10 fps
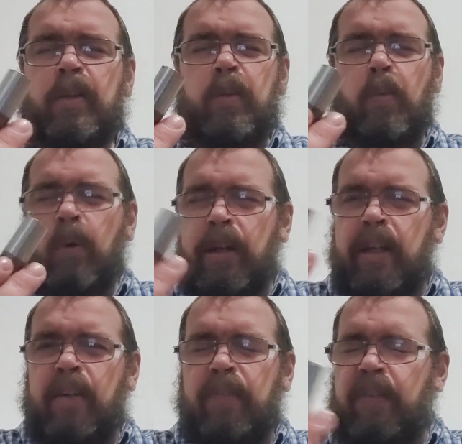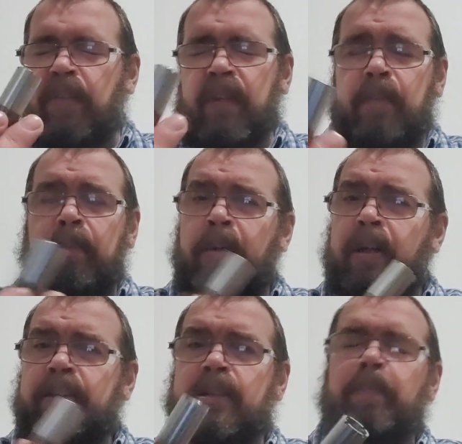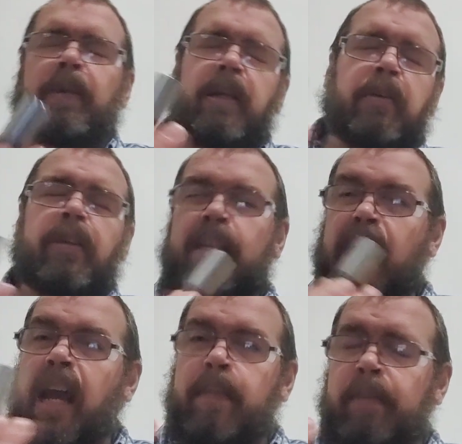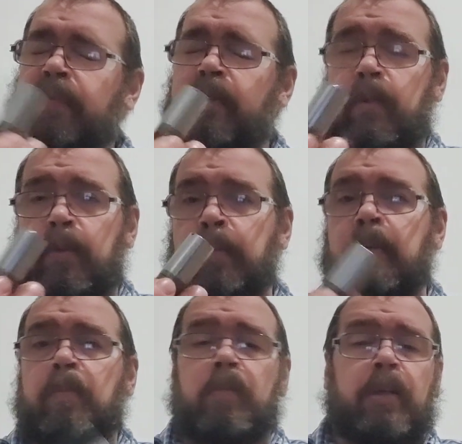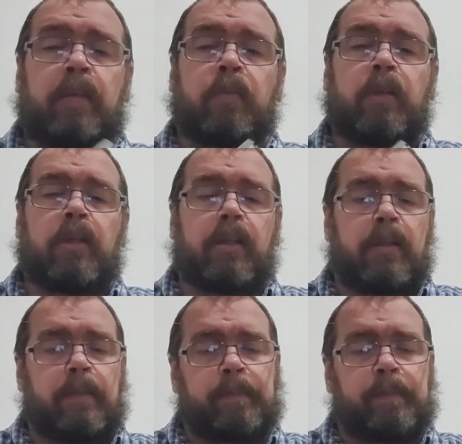20 to 50 bucks, depending on the type of tube and whatnot.